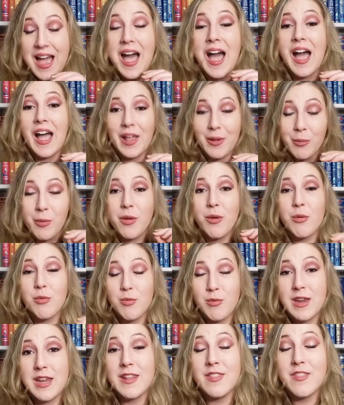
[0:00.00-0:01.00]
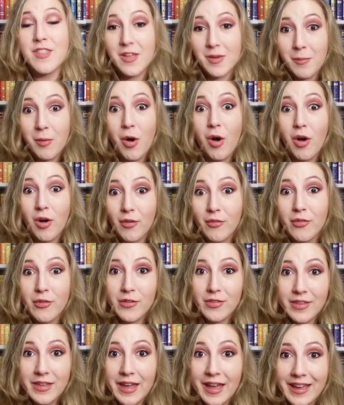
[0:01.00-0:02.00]
I will read them all
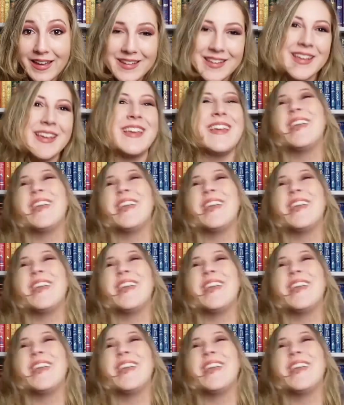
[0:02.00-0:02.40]
for that.